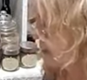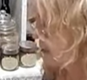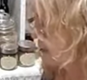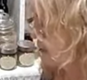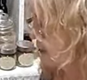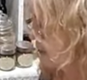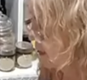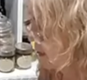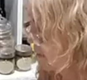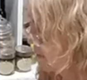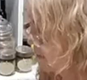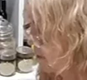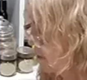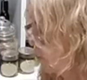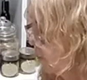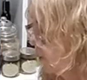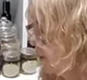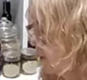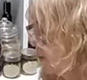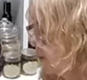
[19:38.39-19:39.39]
It's that I've
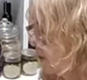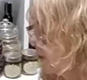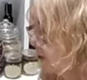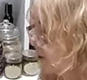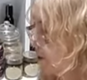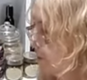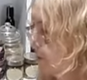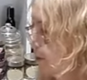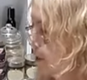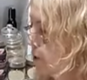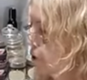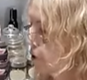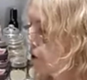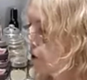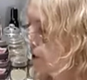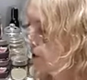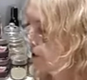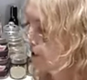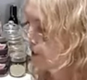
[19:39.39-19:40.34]
acquired so much.